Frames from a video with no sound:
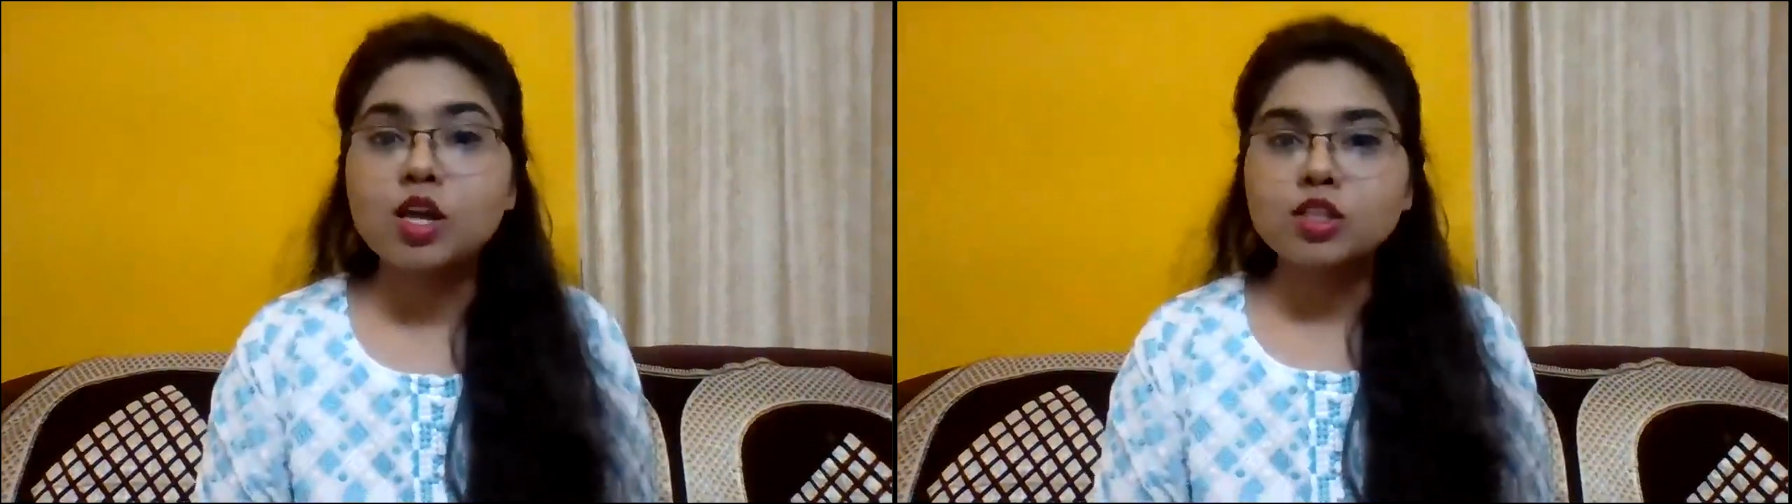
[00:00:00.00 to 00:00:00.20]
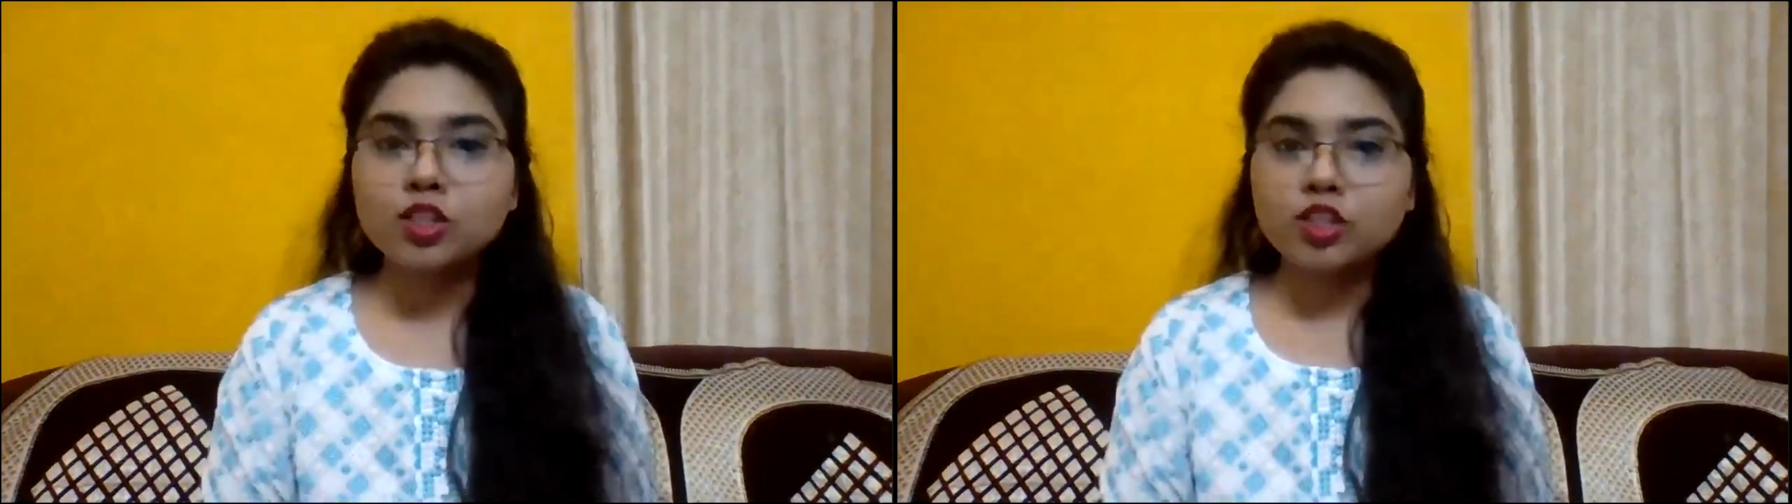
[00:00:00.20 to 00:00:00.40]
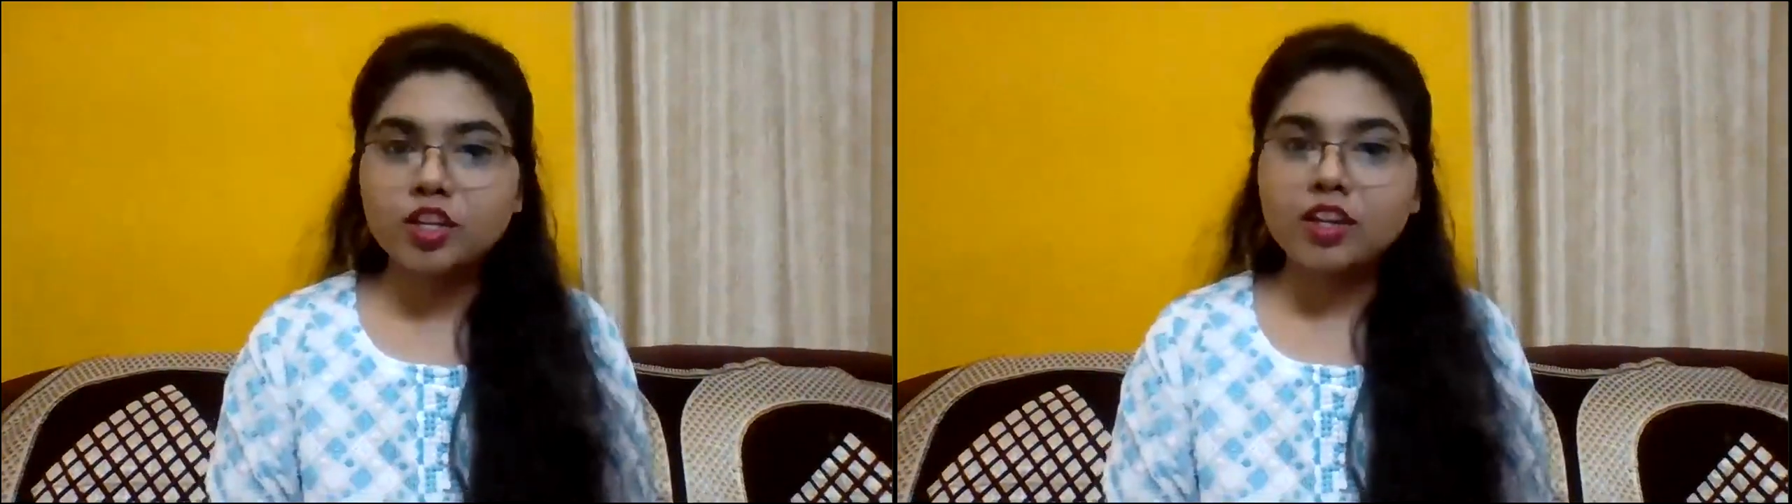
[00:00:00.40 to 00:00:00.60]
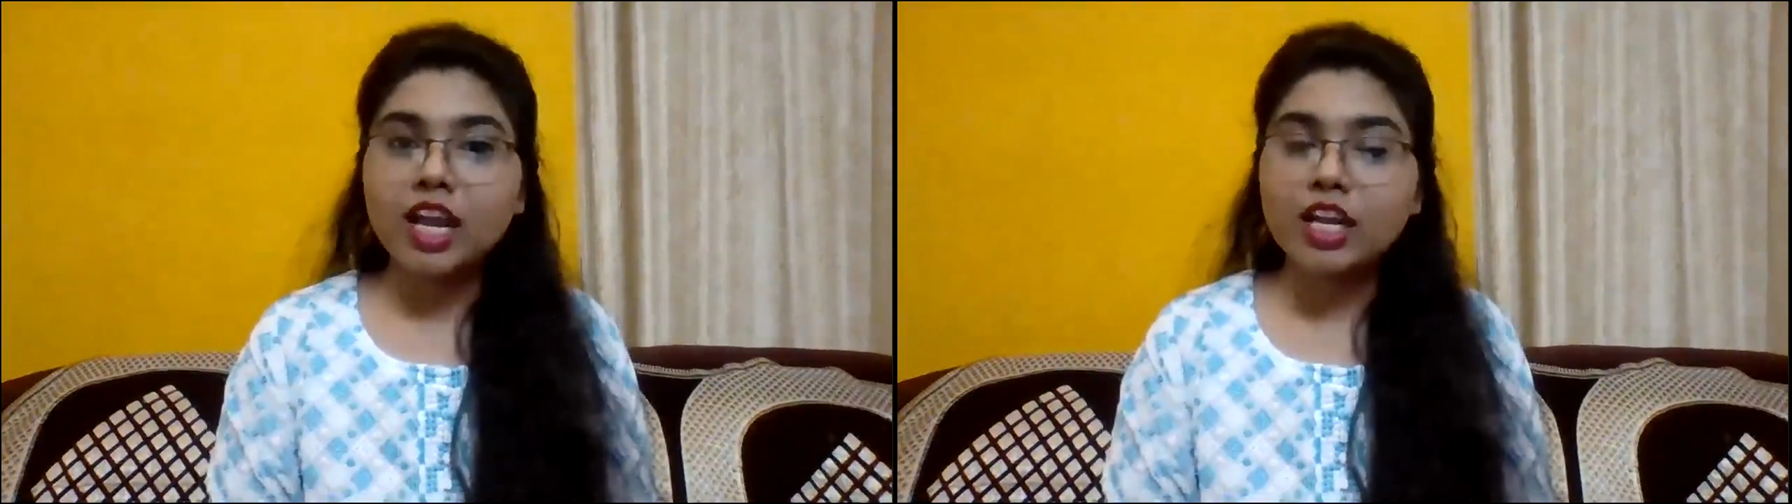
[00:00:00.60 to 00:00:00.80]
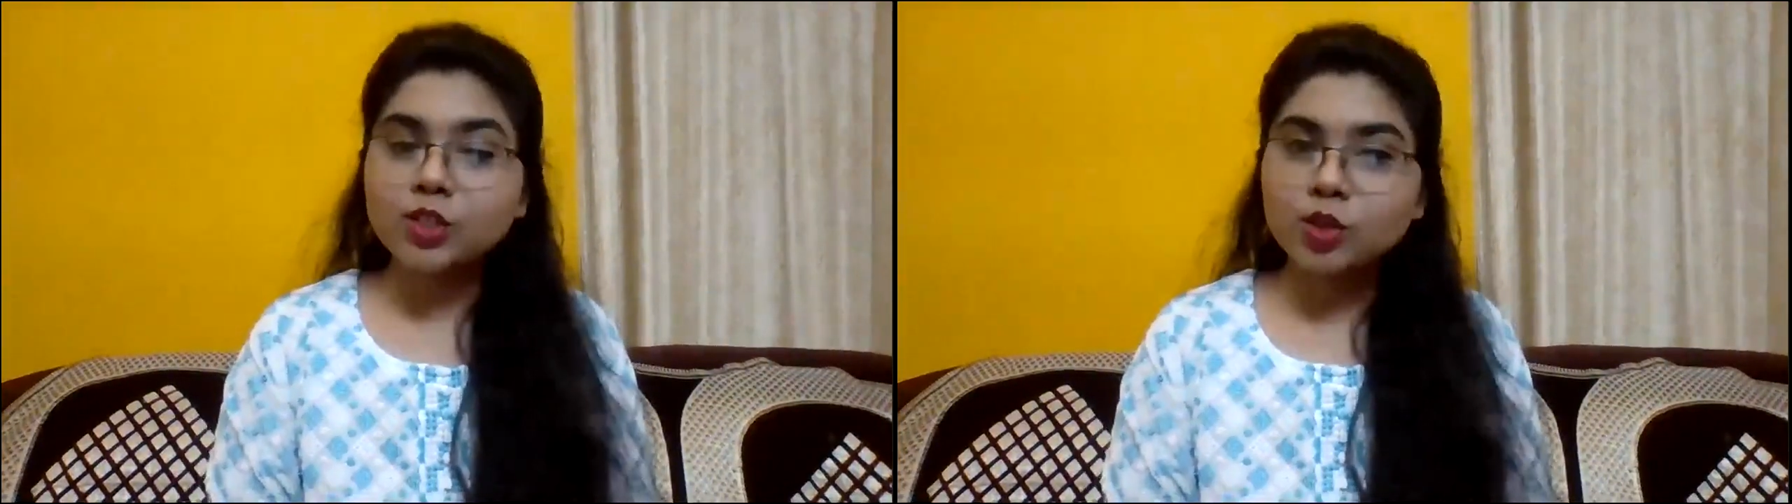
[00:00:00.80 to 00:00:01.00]
So children,
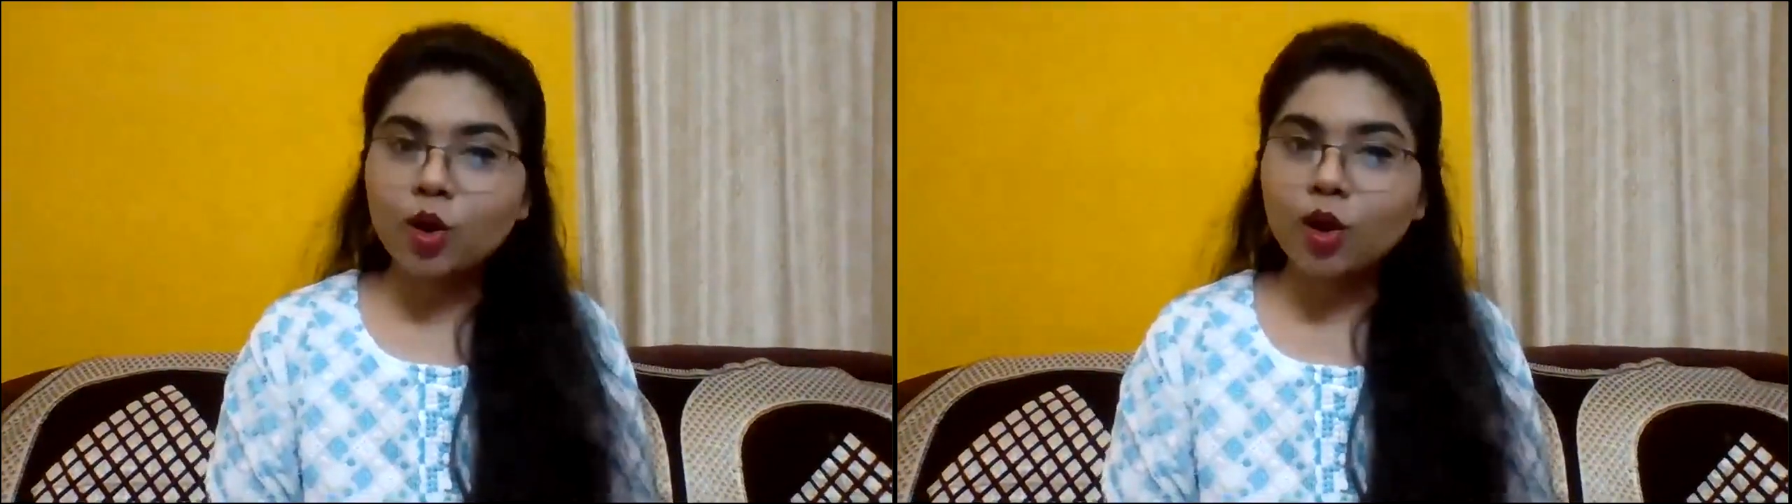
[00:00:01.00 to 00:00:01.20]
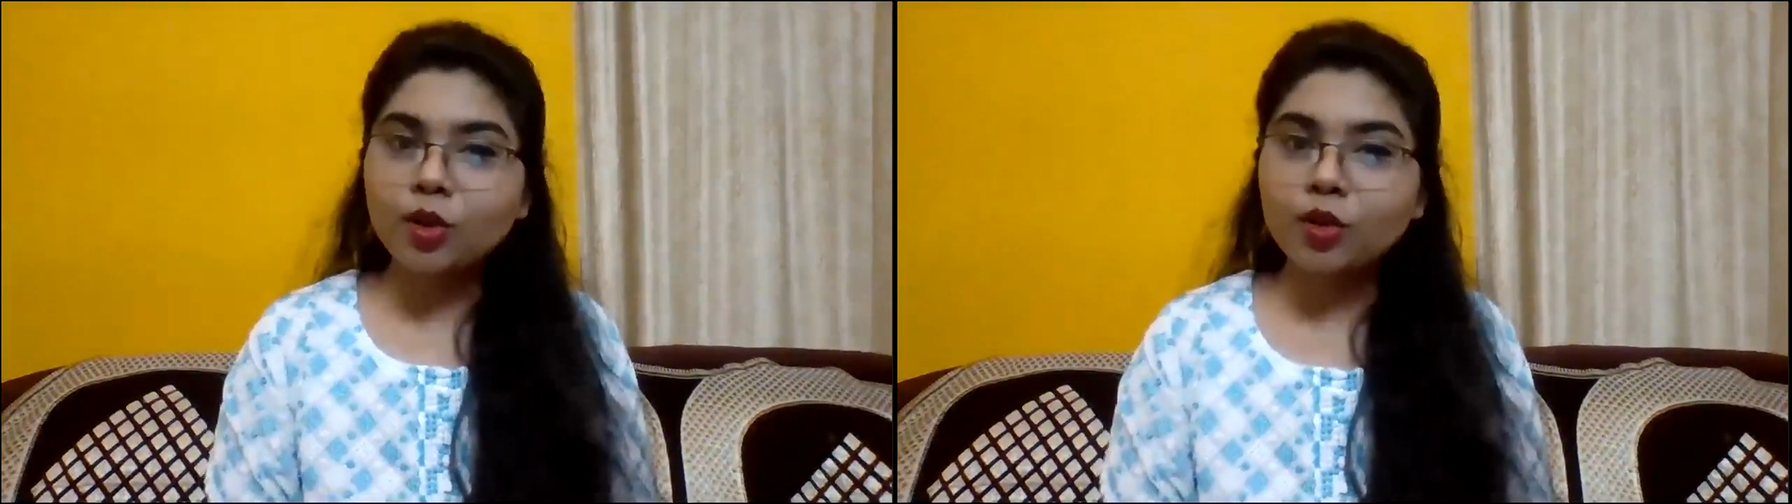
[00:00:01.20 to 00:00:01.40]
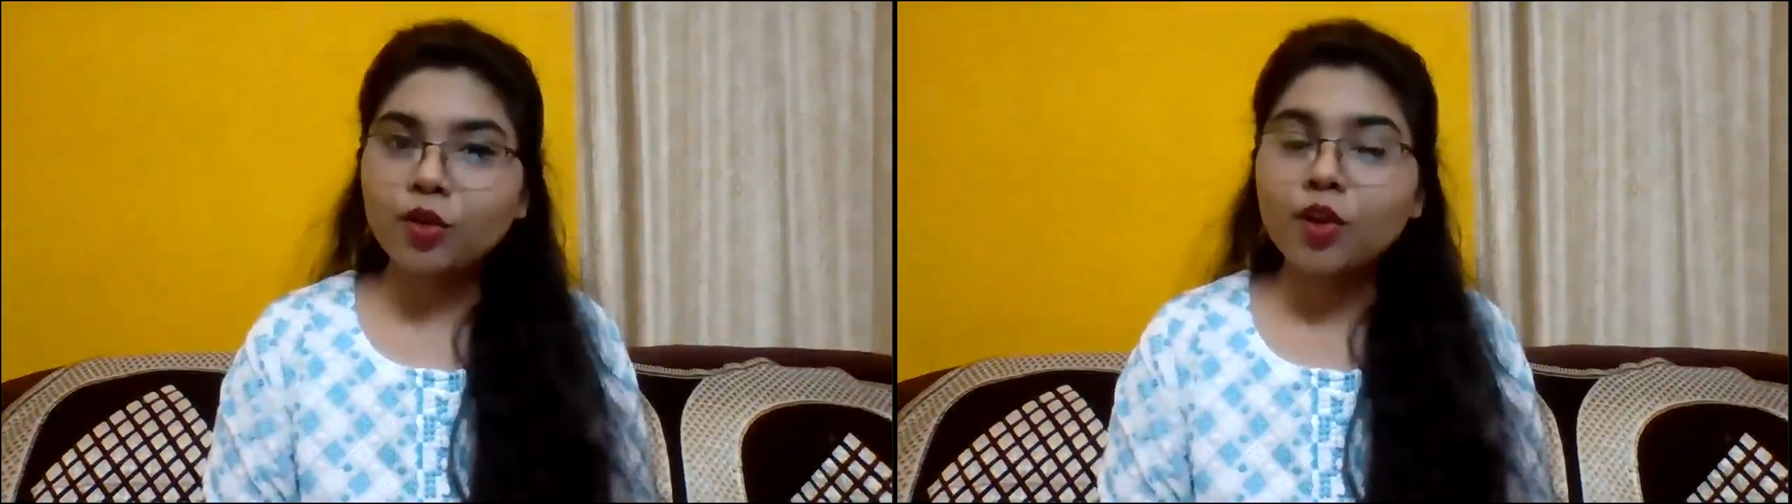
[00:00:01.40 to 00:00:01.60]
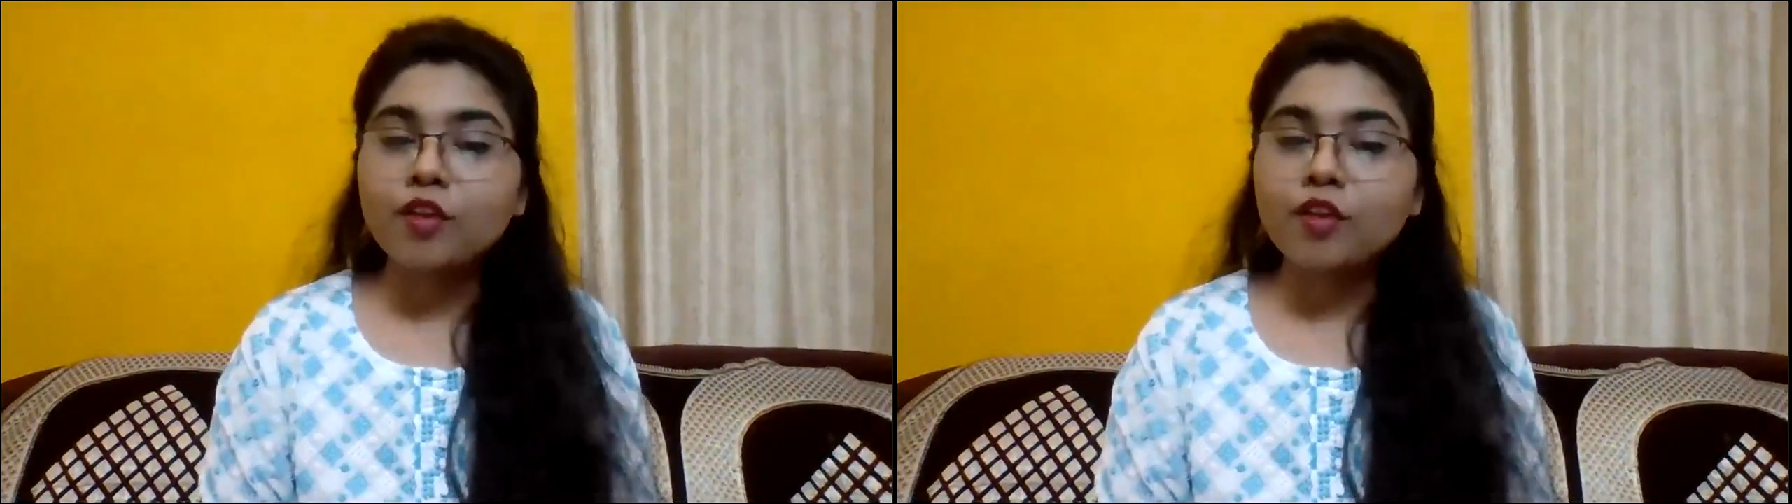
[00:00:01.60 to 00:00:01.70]
as you all know,